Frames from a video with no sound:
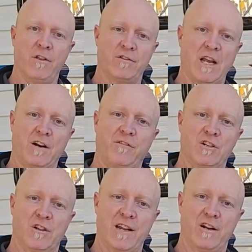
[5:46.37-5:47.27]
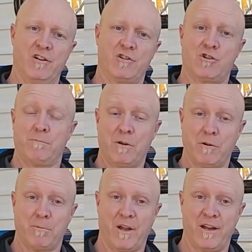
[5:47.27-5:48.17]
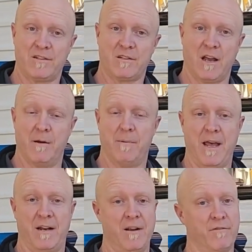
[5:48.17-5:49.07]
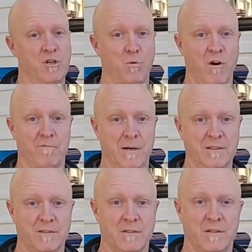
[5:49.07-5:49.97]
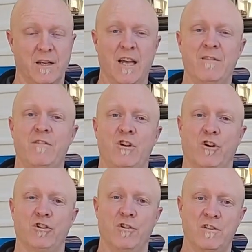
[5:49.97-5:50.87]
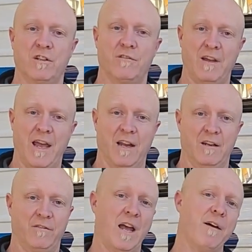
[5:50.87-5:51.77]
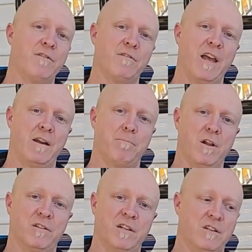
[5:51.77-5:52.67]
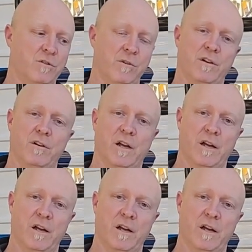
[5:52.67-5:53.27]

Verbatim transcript: Sacrificial anodes should be replaced about every 12 months even if you're not using the van, if you have the van plugged into a,